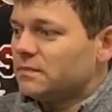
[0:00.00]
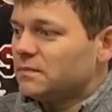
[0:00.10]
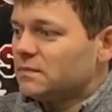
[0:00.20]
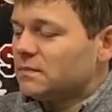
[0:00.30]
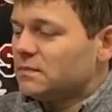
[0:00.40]

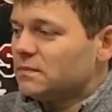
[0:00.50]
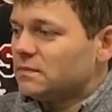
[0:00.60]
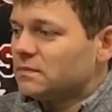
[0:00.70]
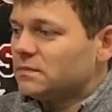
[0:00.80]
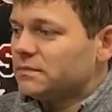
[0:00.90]

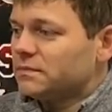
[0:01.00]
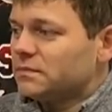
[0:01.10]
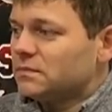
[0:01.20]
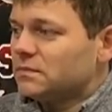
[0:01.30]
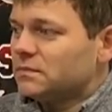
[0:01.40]

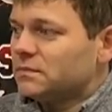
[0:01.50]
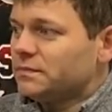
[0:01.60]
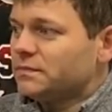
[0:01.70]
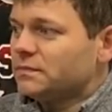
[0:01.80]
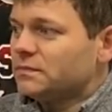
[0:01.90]

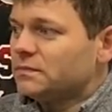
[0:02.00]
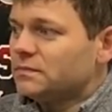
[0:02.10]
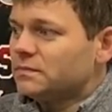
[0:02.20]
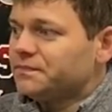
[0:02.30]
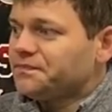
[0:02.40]

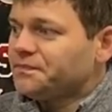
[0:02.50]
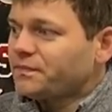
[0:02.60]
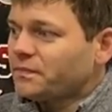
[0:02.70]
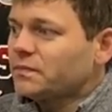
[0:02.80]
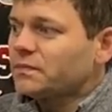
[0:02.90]

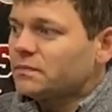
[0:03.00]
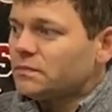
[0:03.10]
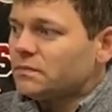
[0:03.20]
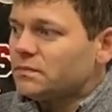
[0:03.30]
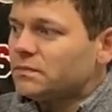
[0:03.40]

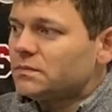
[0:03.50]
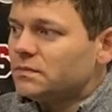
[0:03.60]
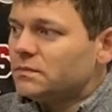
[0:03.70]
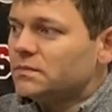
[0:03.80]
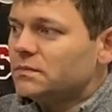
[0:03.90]

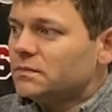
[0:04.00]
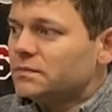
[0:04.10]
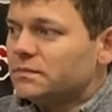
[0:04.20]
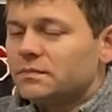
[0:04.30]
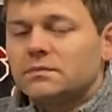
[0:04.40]

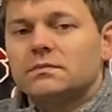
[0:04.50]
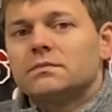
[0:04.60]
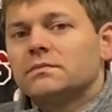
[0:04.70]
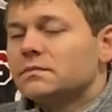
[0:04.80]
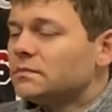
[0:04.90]

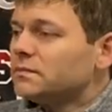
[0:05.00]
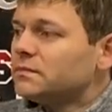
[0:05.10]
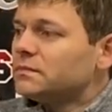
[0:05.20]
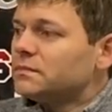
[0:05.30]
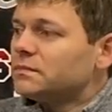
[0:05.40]

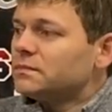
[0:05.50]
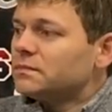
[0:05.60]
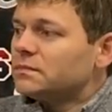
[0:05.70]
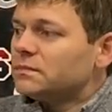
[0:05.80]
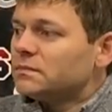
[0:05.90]

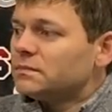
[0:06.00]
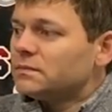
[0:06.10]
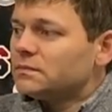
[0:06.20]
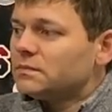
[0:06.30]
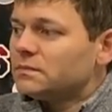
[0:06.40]

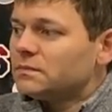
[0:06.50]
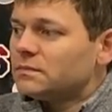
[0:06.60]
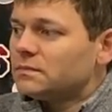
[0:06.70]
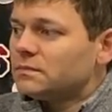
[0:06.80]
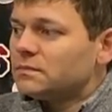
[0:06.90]

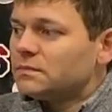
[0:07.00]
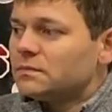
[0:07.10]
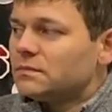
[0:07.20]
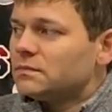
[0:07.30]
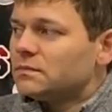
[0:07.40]

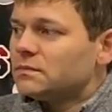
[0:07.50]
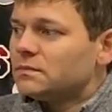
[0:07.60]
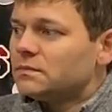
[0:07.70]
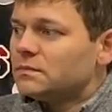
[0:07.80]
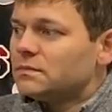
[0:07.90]
No words are spoken by the person on screen.